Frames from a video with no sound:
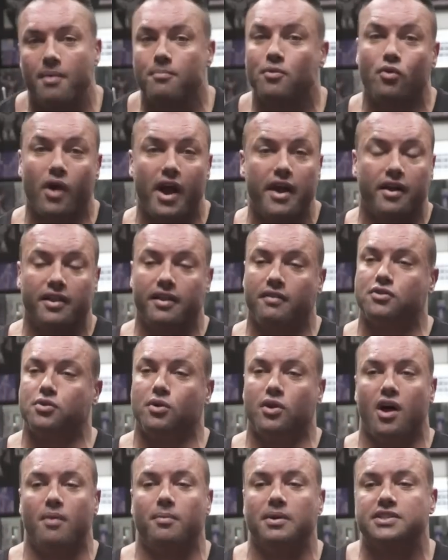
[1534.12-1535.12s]
great, I'd love to
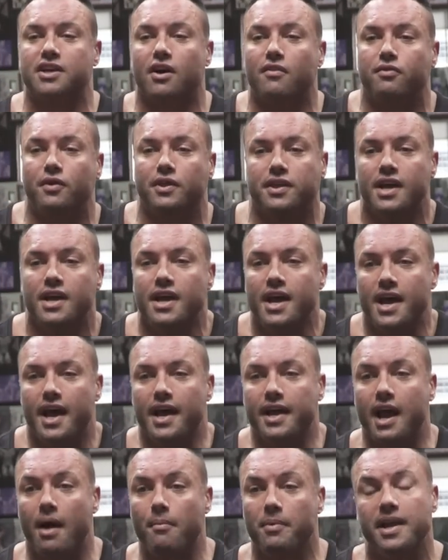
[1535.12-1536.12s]
align myself with a
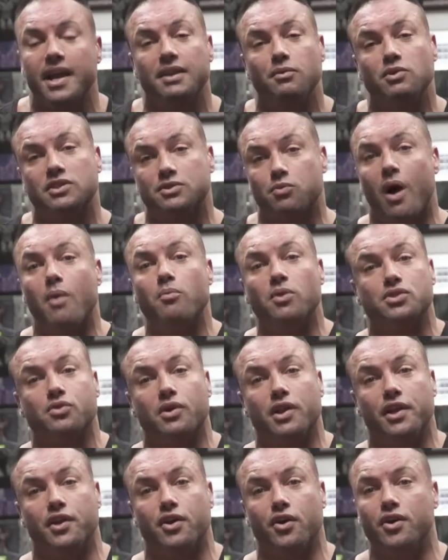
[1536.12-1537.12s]
company. And one was really
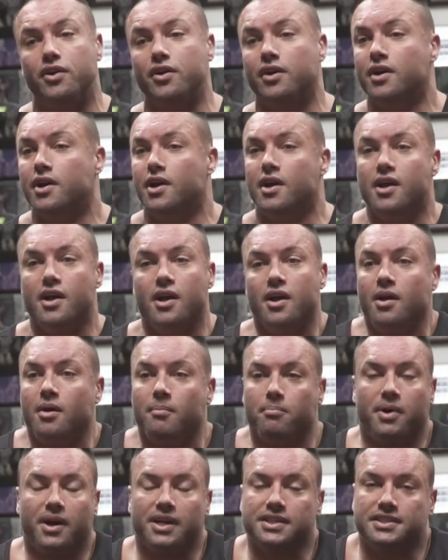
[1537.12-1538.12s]
good,
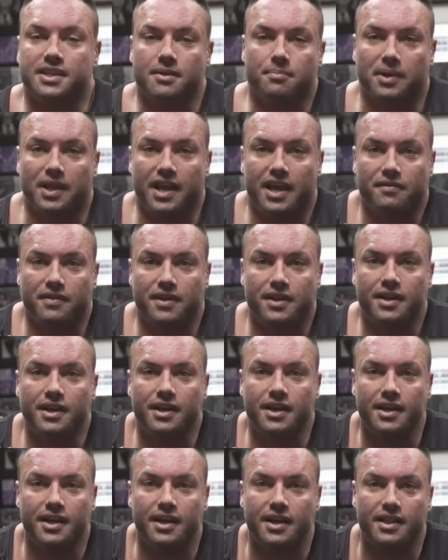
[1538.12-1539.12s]
but I just didn't believe in
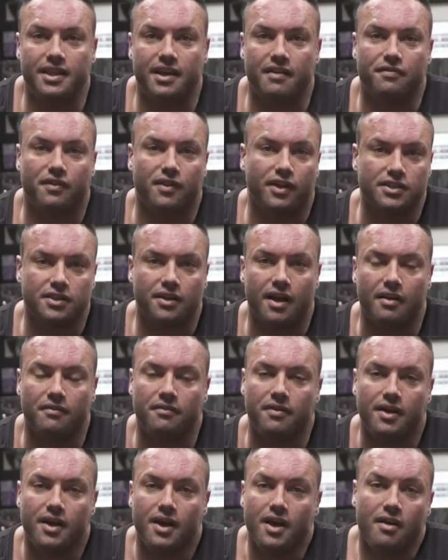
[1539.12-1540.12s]
their
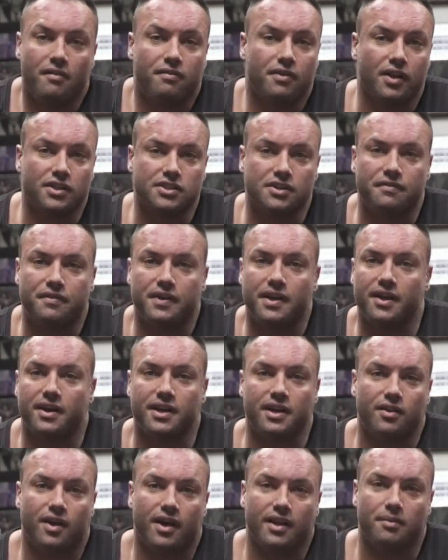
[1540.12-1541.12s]
philosophy. I didn't
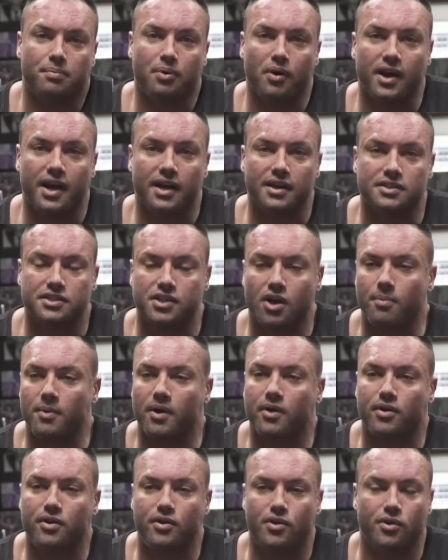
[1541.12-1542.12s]
like their products, so I'm not
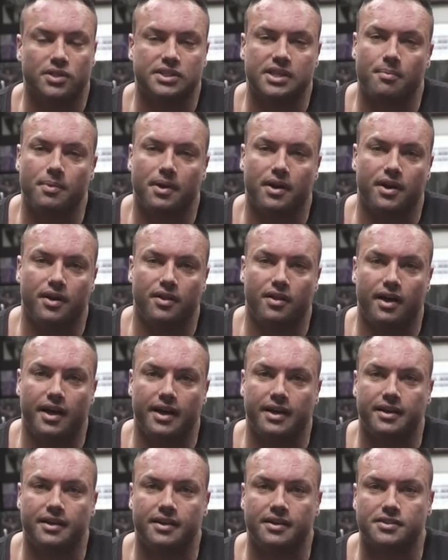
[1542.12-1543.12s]
gonna endorse something I don't like.
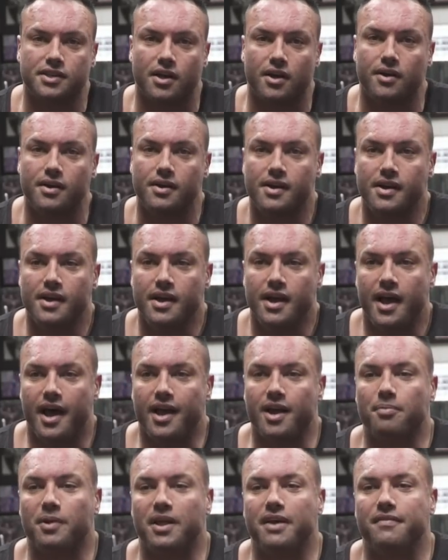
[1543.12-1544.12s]
So, and I
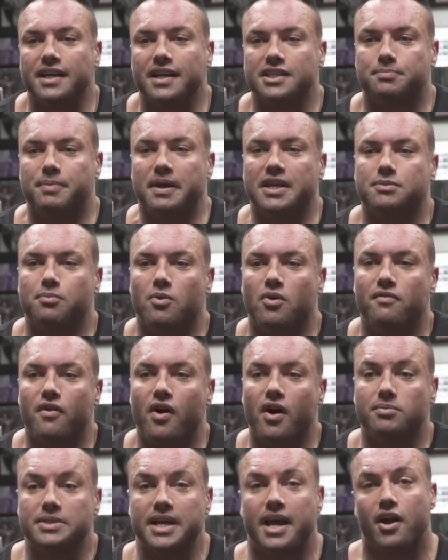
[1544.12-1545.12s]
believe that speaks more
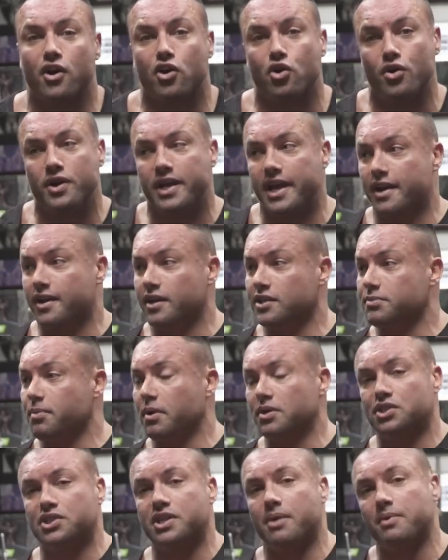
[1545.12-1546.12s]
volumes. And I could get a
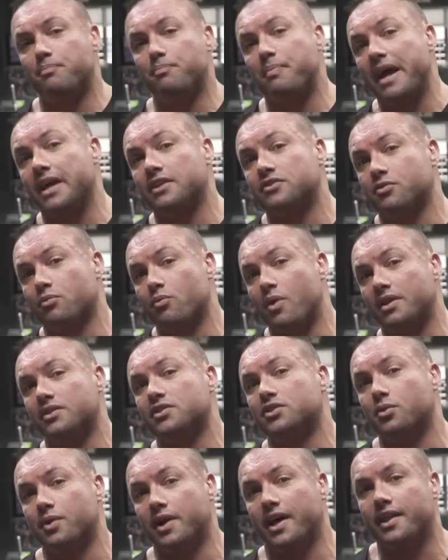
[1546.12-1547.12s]
sponsorship and bounce from one to
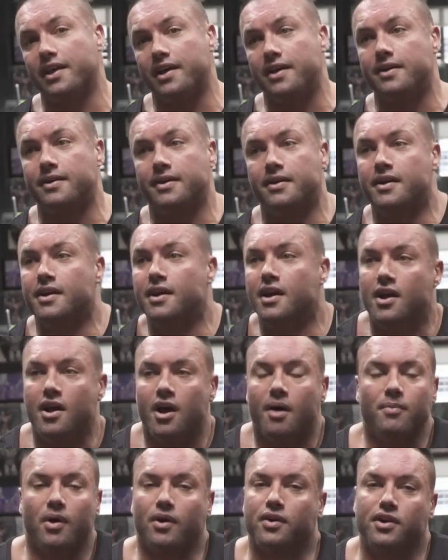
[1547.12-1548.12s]
another. I'm
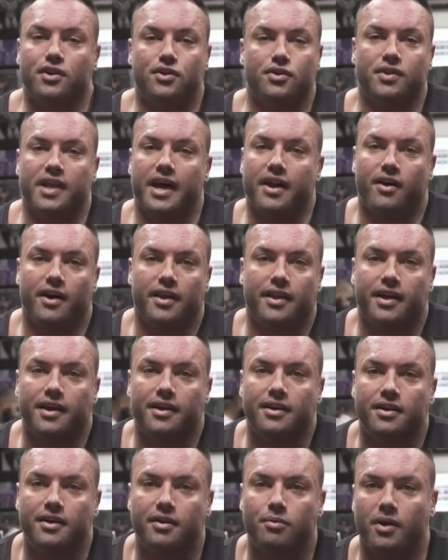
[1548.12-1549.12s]
not gonna do that either.
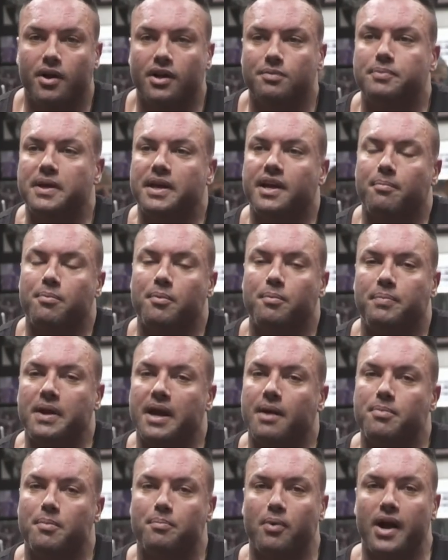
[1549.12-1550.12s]
When I pick up
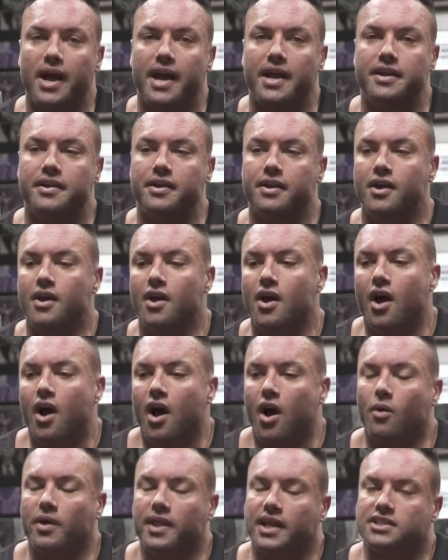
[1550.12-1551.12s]
a brand, I
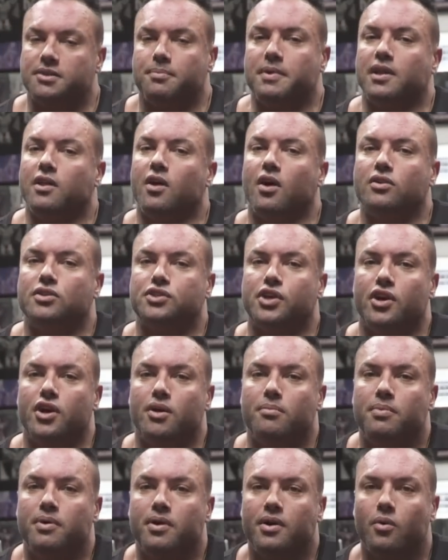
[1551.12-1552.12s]
want that to be long-term.
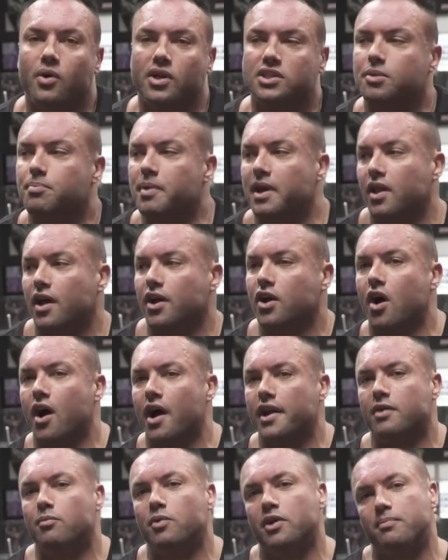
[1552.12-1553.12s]
I want it to be like Kai
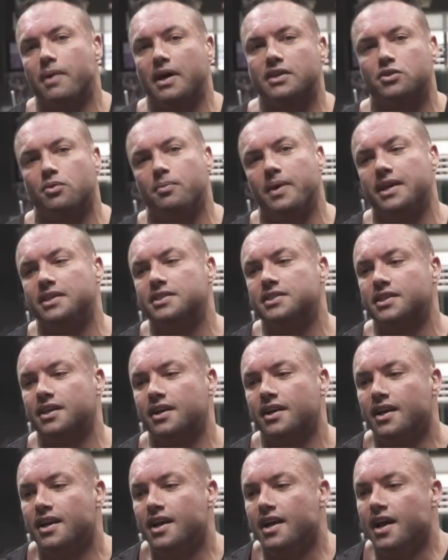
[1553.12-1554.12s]
did with Muscle Meds,
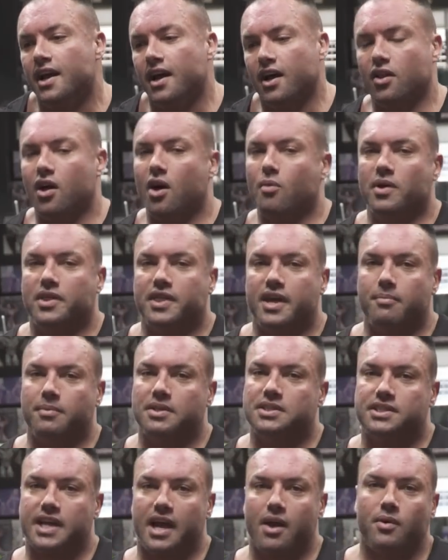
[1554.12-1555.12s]
align with them and
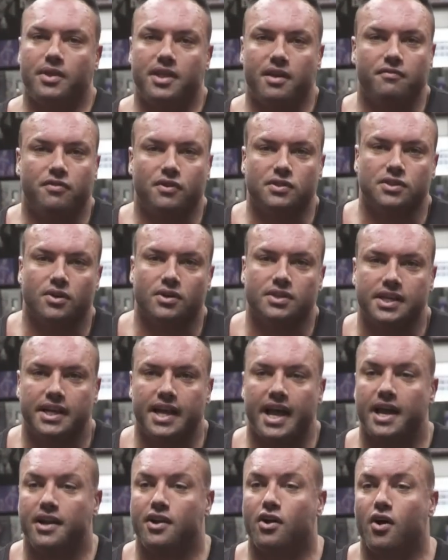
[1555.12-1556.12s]
stay with them for as long as he
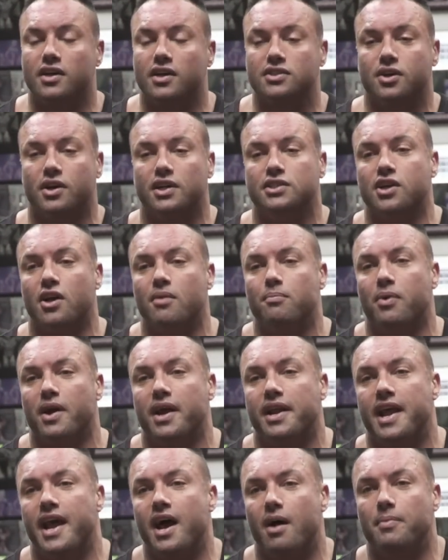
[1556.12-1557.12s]
can. Kai's got his own brand
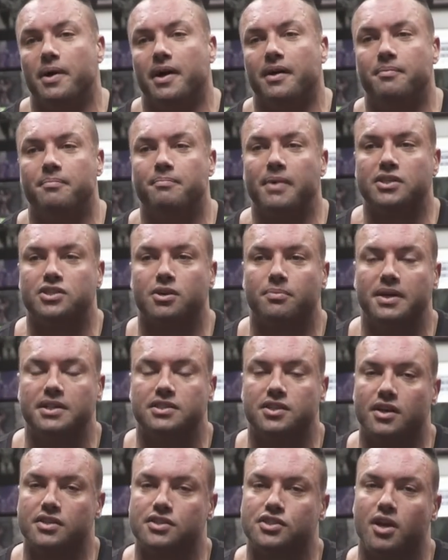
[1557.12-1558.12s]
now, but Muscle Meds
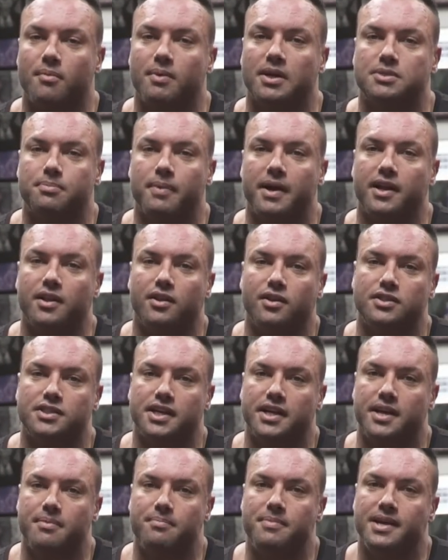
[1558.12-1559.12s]
lost so much money losing
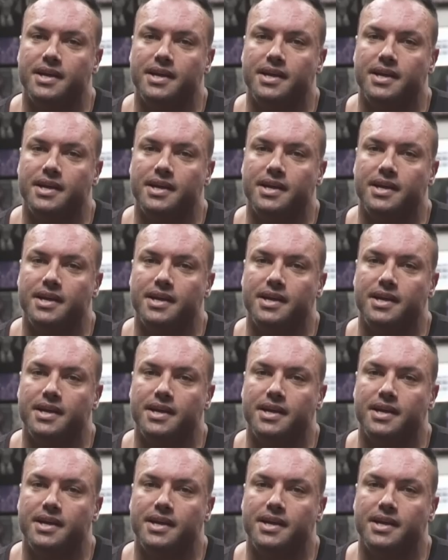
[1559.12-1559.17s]
him.